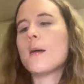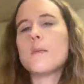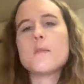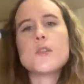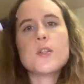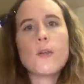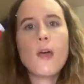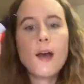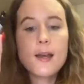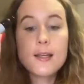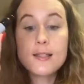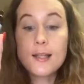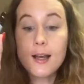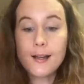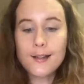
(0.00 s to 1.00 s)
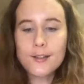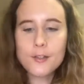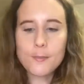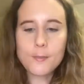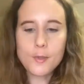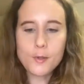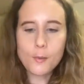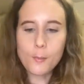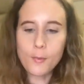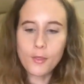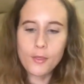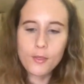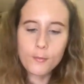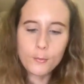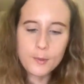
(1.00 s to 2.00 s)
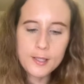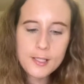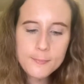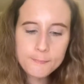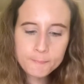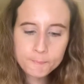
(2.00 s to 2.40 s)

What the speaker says: So that is item number three.